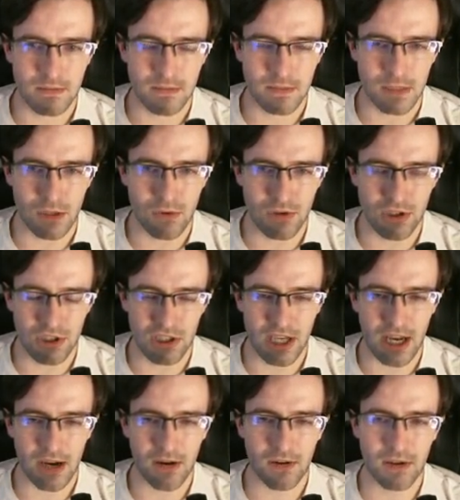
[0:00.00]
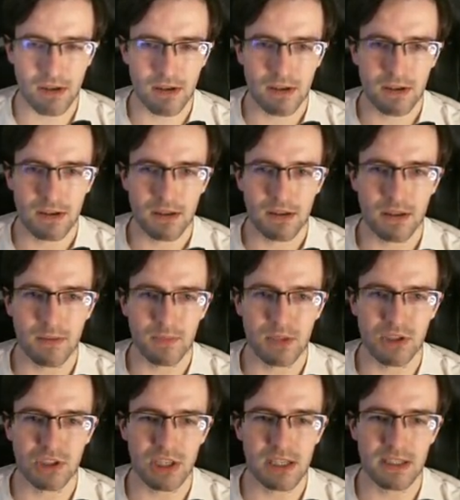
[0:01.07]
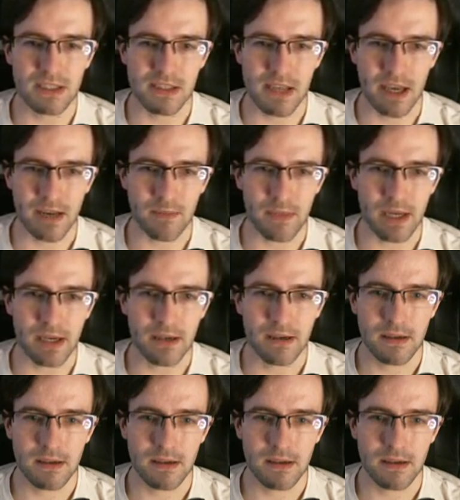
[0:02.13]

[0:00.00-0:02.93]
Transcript: You scared the bejesus out of me.